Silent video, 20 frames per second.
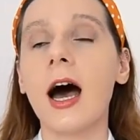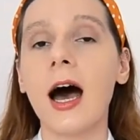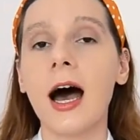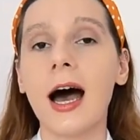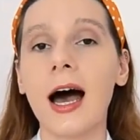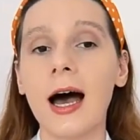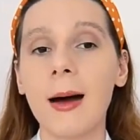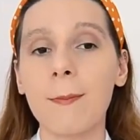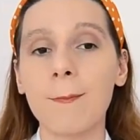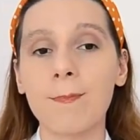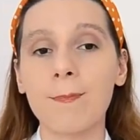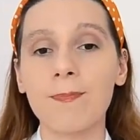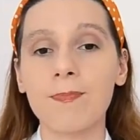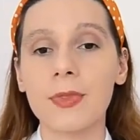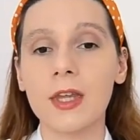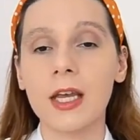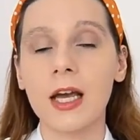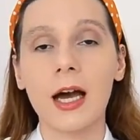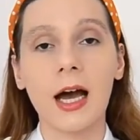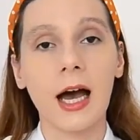
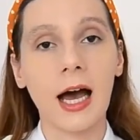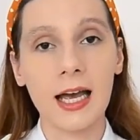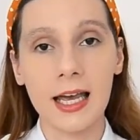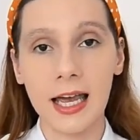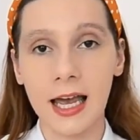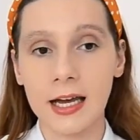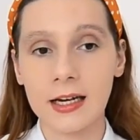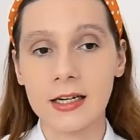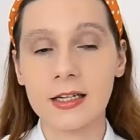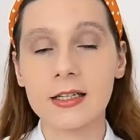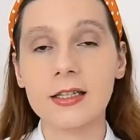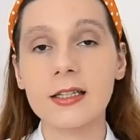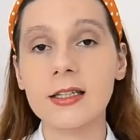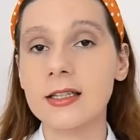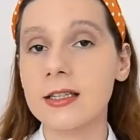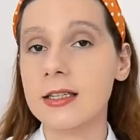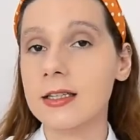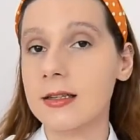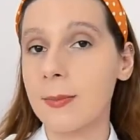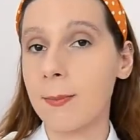Again,
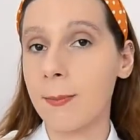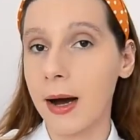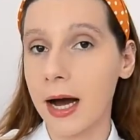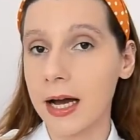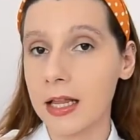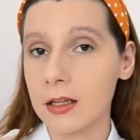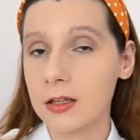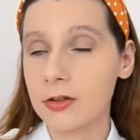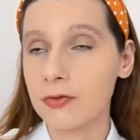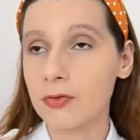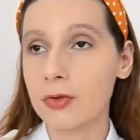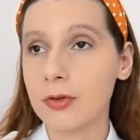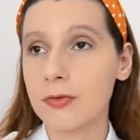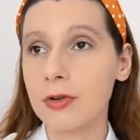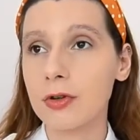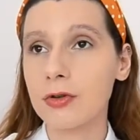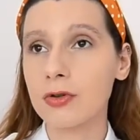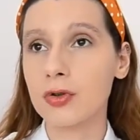this is a pilot review,